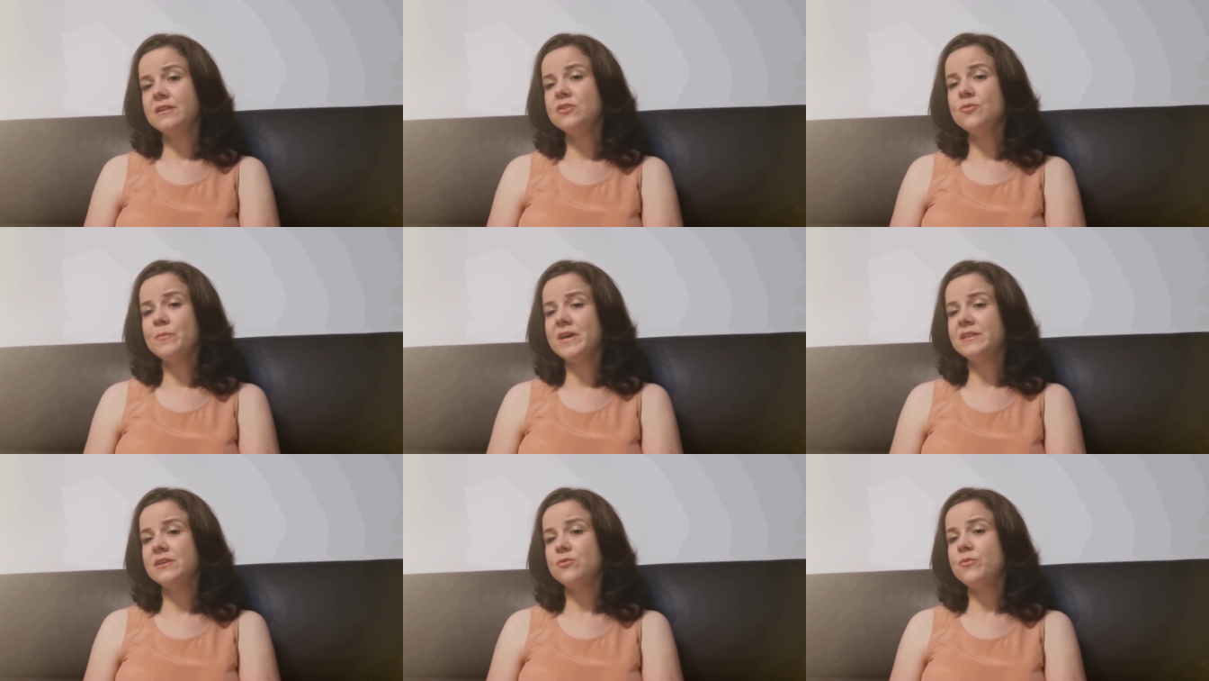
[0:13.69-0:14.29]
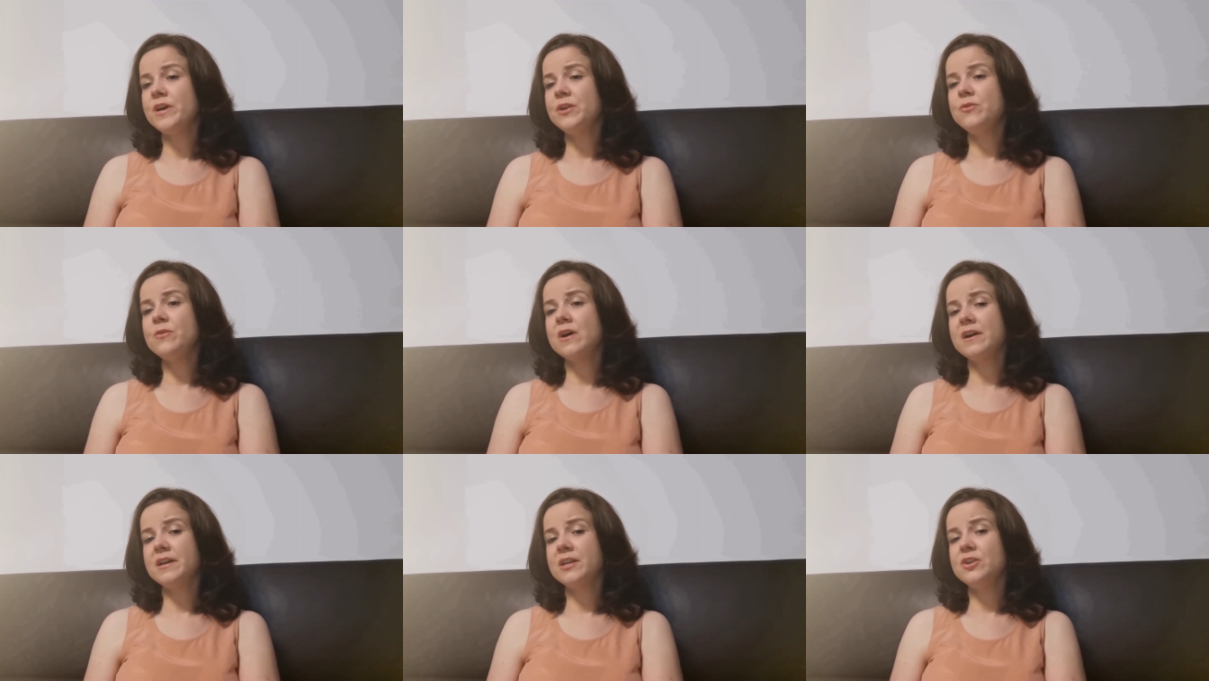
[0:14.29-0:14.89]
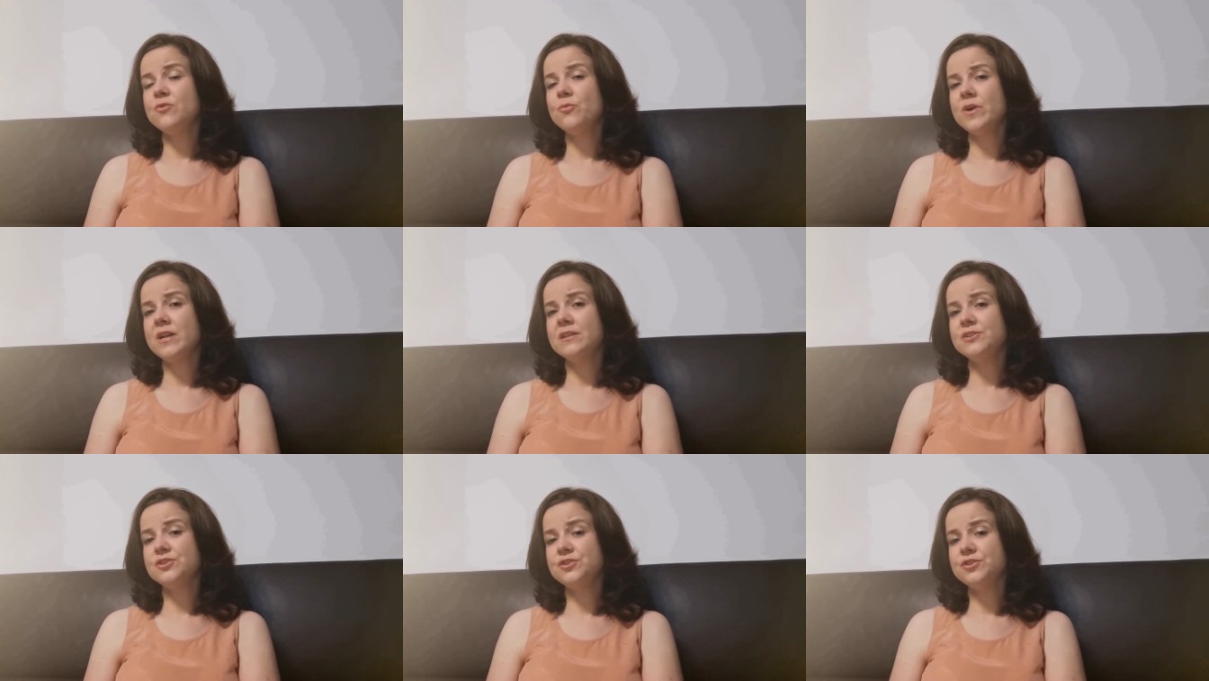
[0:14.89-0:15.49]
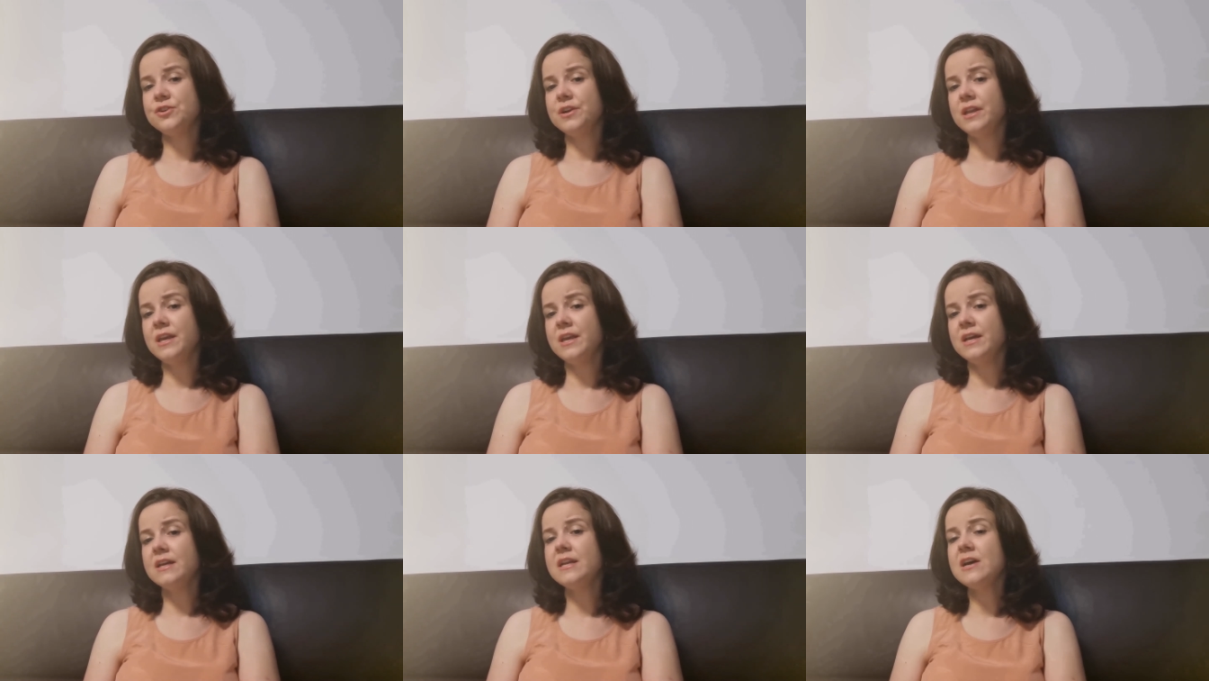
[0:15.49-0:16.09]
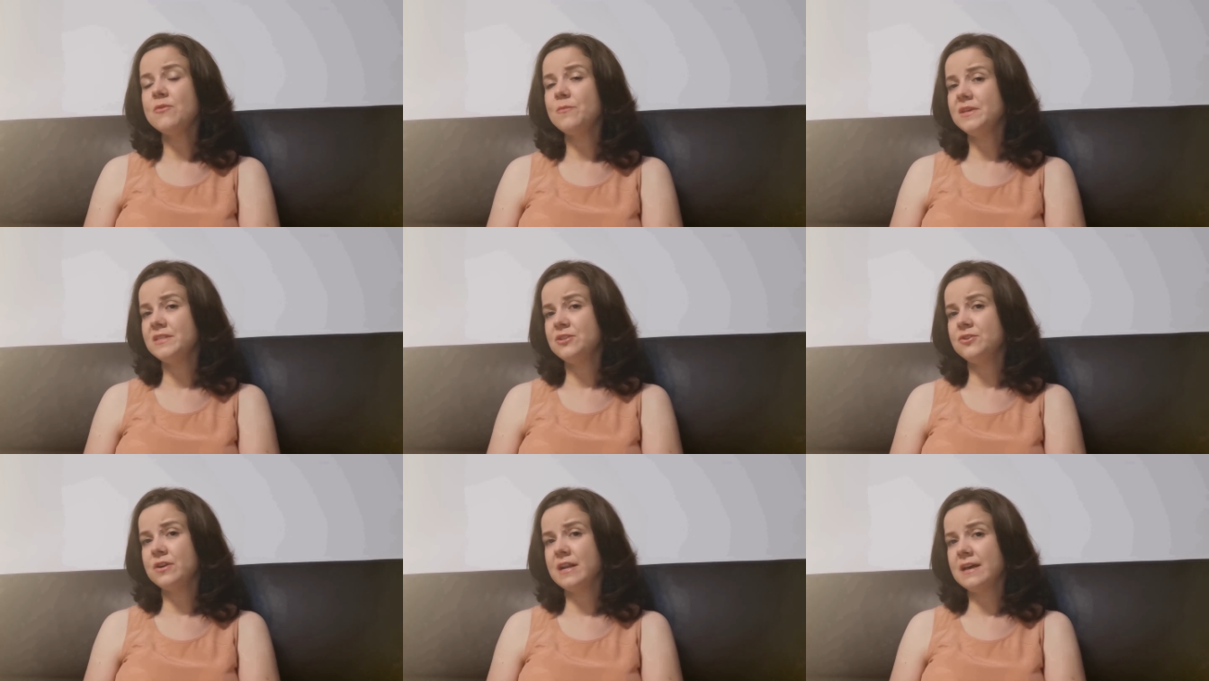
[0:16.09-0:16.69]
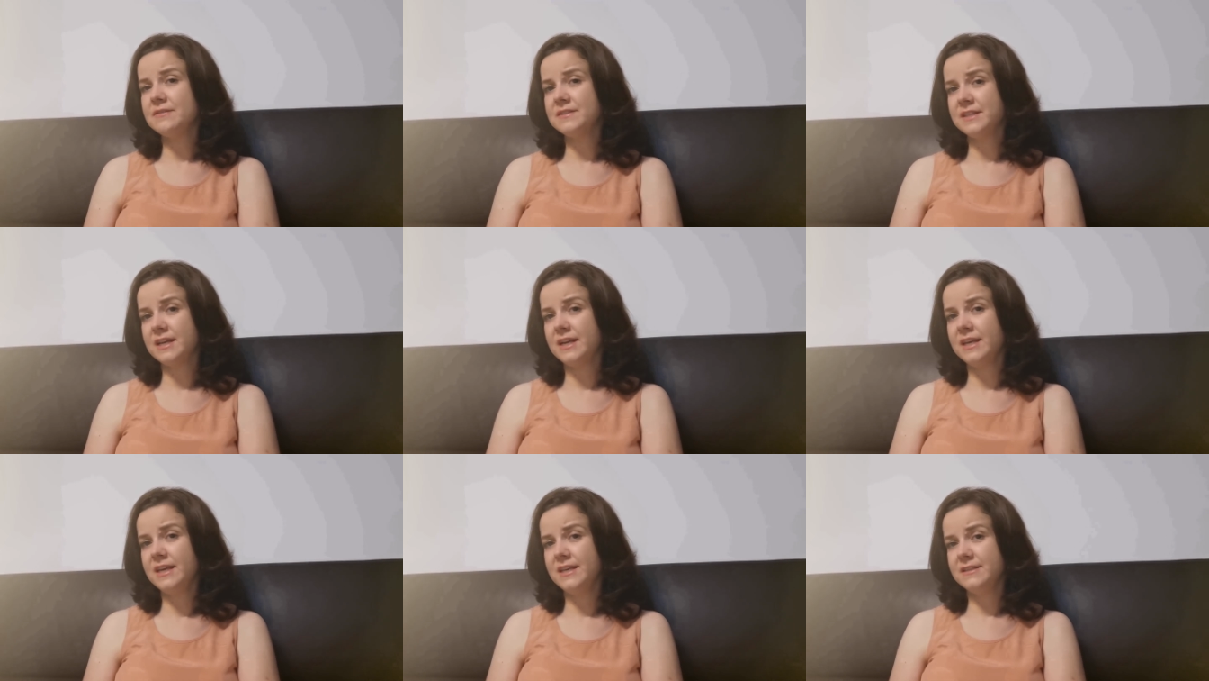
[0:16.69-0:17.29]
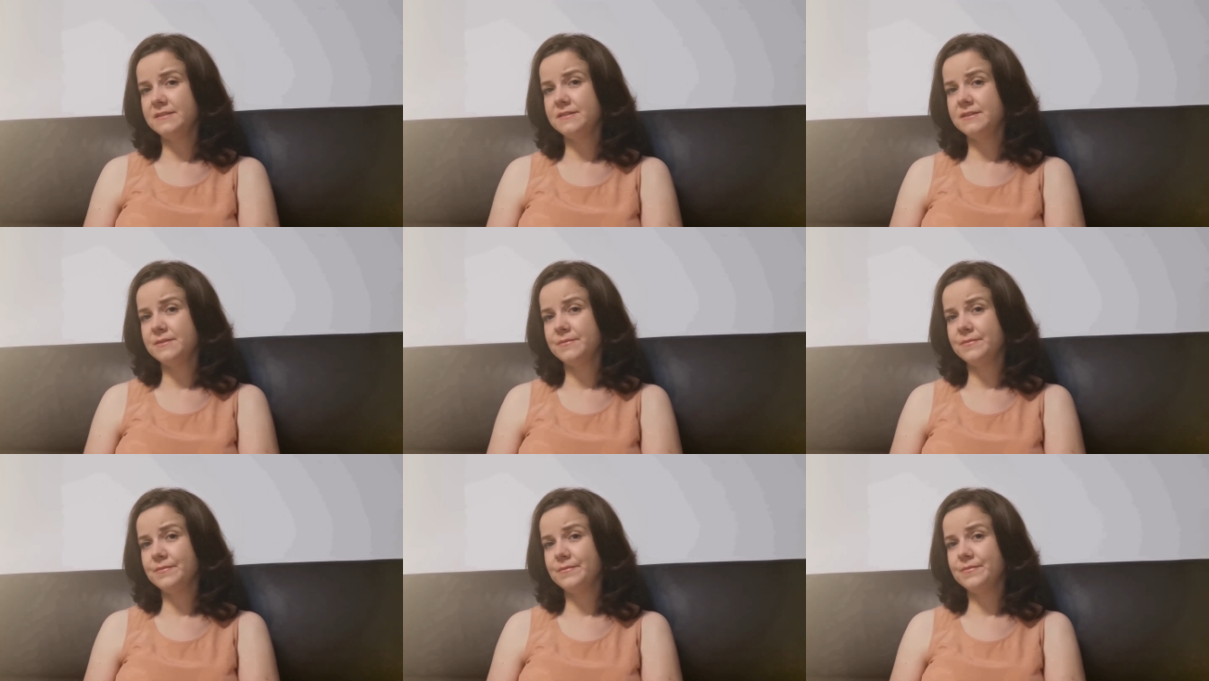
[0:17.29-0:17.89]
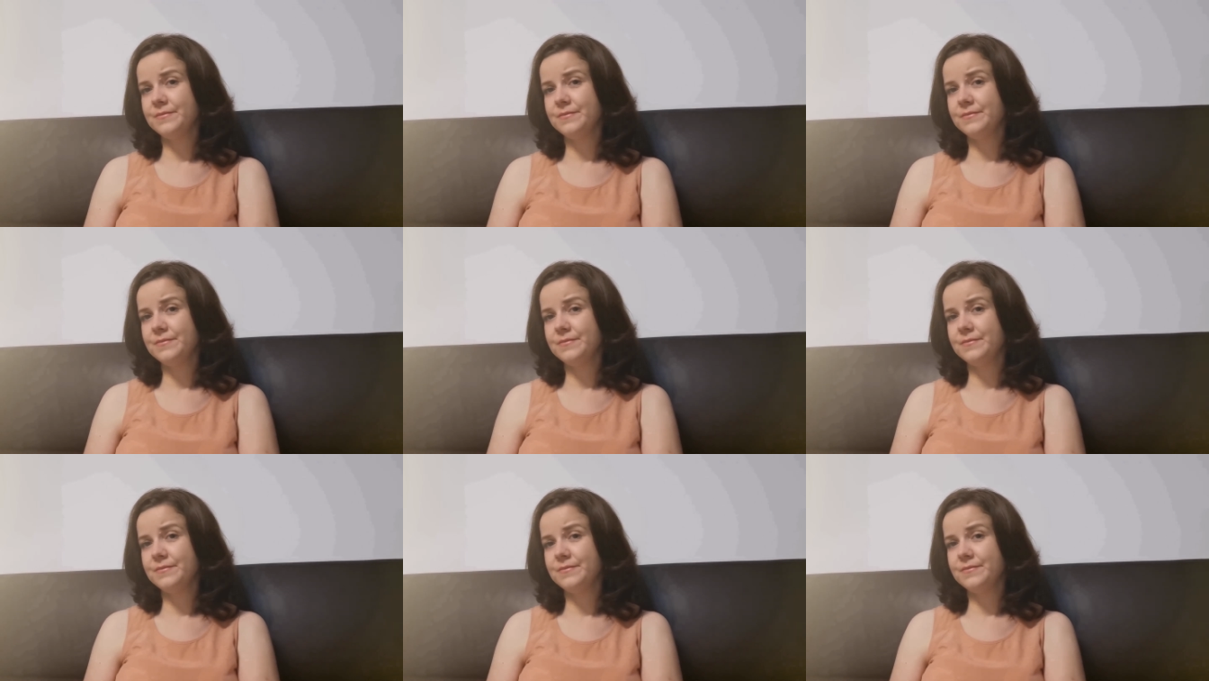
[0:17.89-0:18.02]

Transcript: no matter where you are in your wellness journey and how busy your lifestyle is.